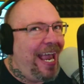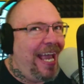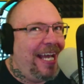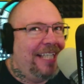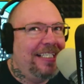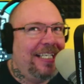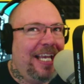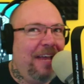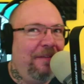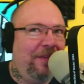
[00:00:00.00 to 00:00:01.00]

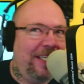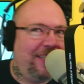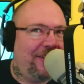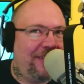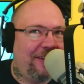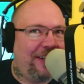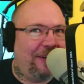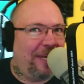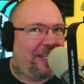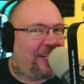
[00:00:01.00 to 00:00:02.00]
And if listeners
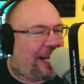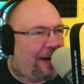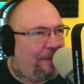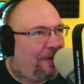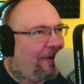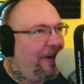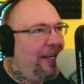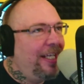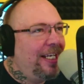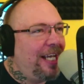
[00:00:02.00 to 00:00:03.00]
out there want to check out
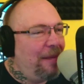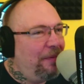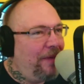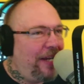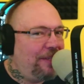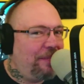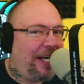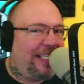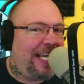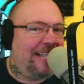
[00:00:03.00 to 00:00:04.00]
more,
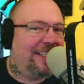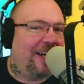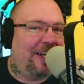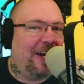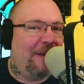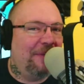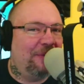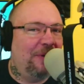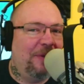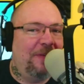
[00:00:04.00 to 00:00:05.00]
copywriterspodcast.com
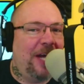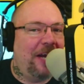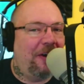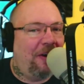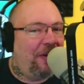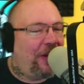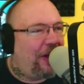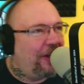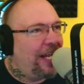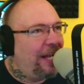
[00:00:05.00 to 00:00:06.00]
is where we've got all
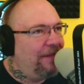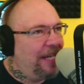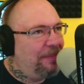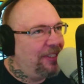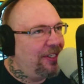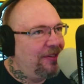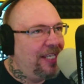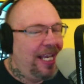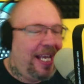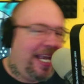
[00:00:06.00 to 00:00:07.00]
the archived
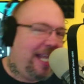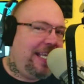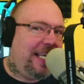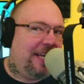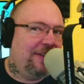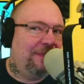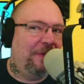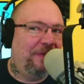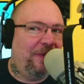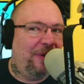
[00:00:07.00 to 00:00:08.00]
episodes. Anything
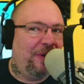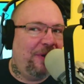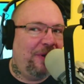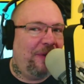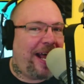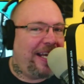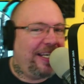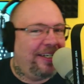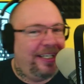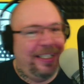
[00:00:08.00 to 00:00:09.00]
else before we're
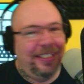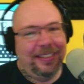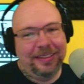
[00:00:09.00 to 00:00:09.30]
out of here?